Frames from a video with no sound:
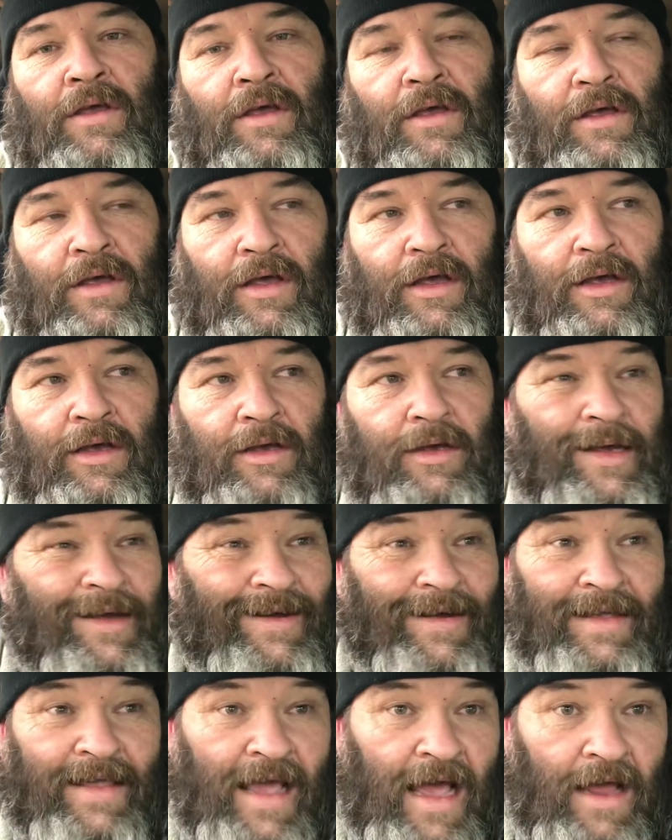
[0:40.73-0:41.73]

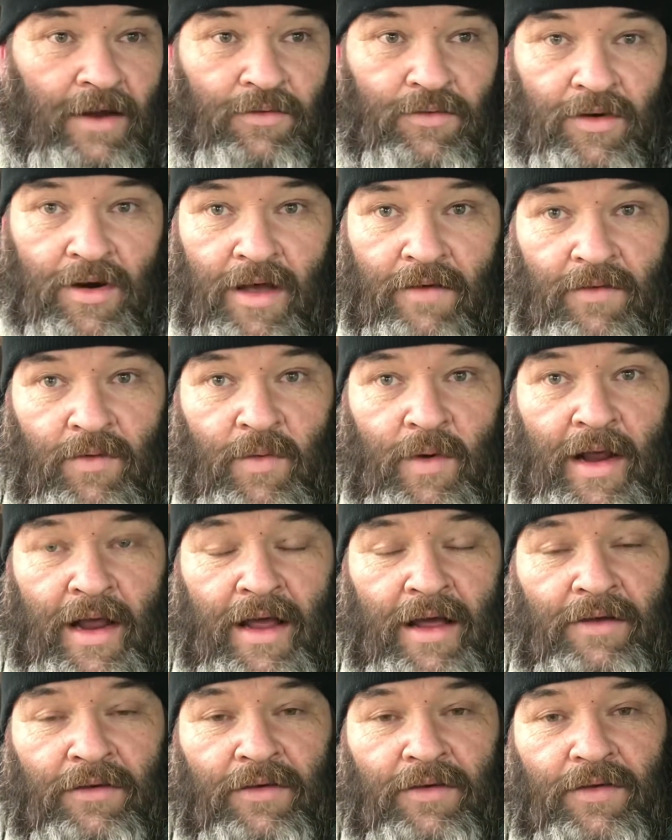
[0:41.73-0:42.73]
I can't drive
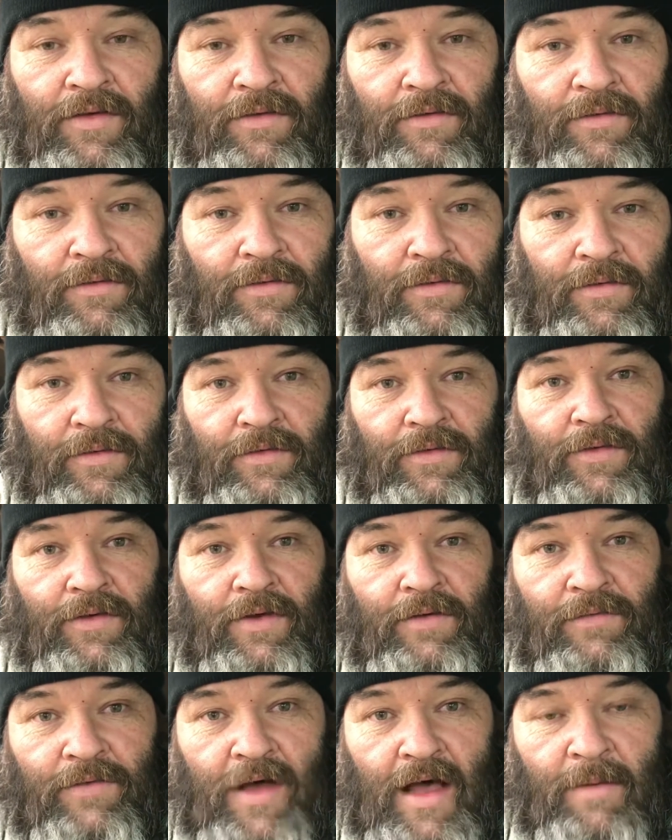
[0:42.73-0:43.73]
around sort
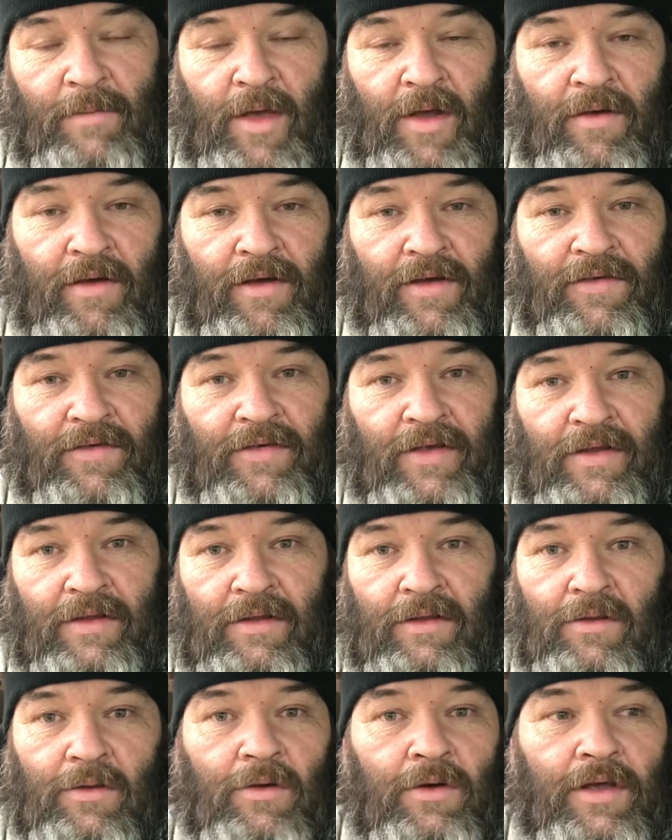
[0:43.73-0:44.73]
of farm areas
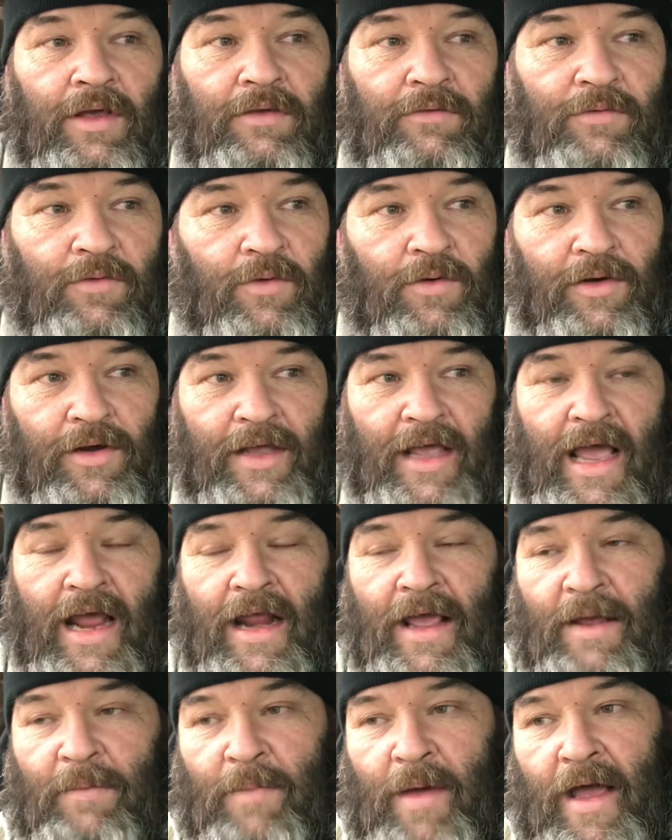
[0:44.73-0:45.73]
and looking for
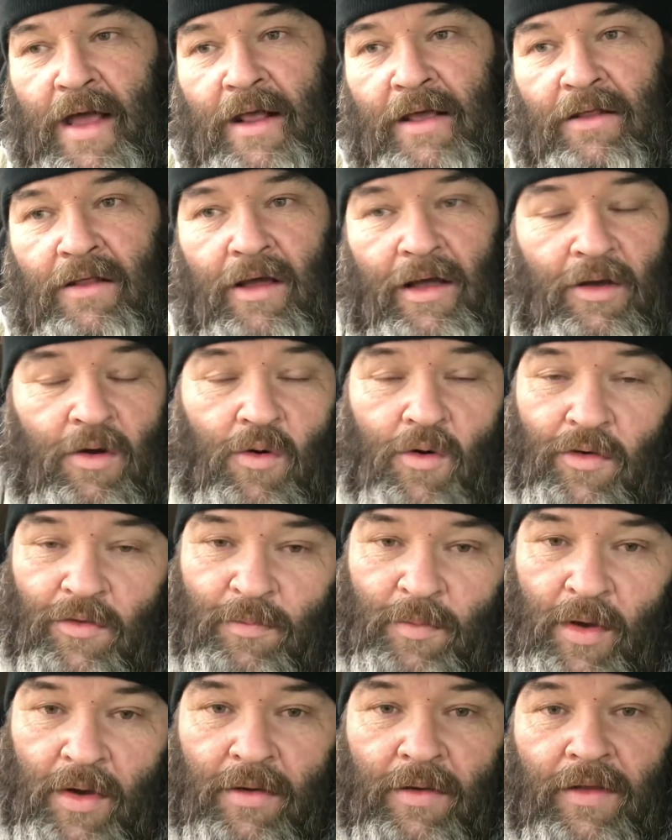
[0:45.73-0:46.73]
organic matter like horse
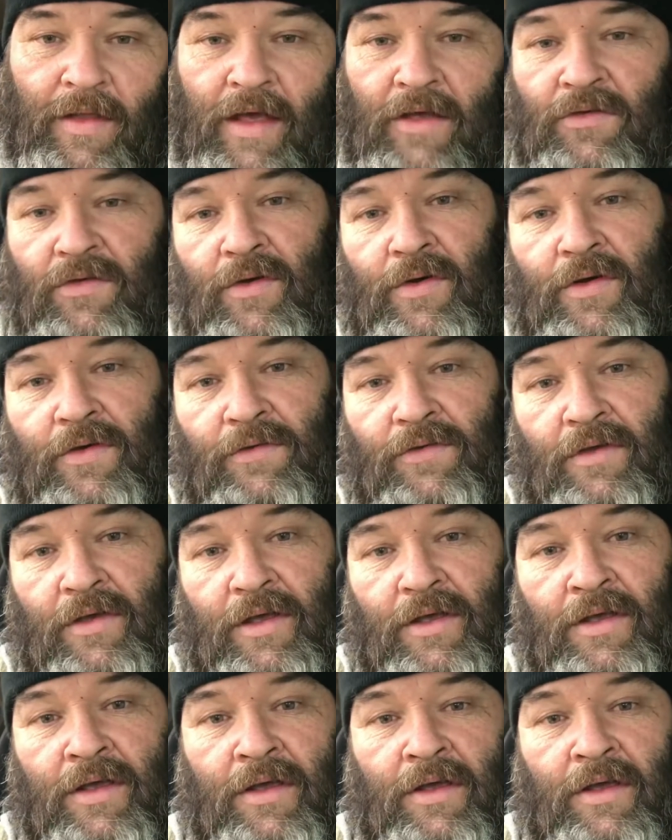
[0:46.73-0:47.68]
poo and that sort of thing.